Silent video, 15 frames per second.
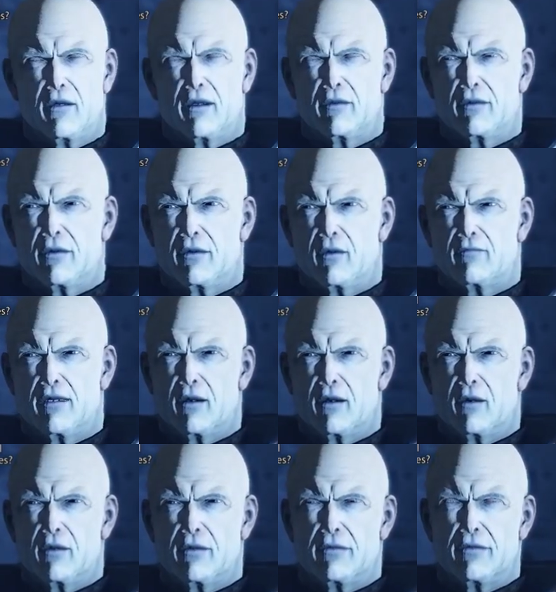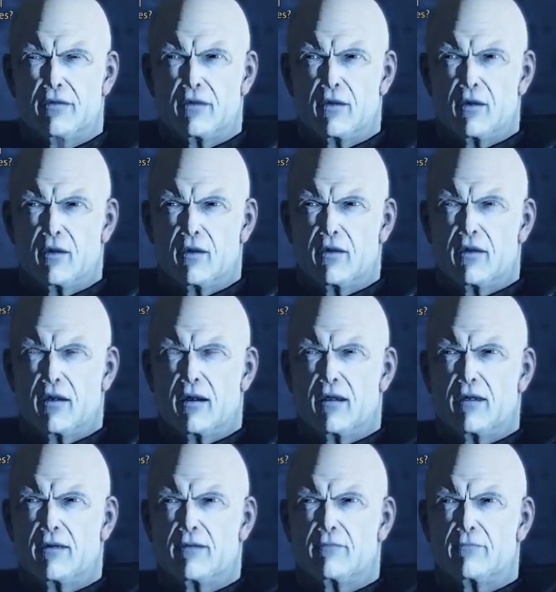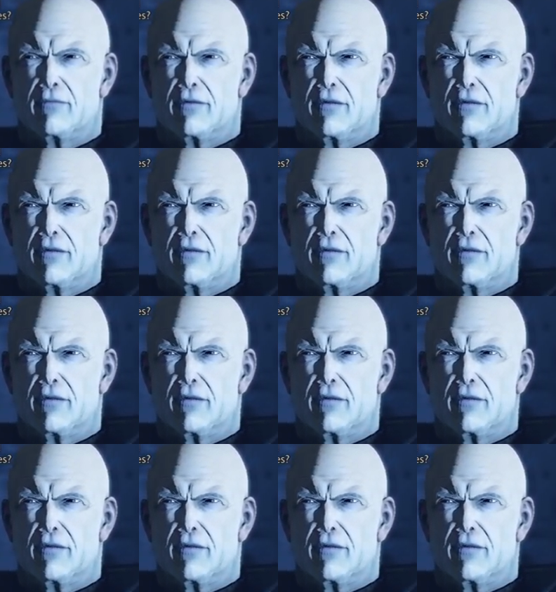orders to you were to kill Thorold the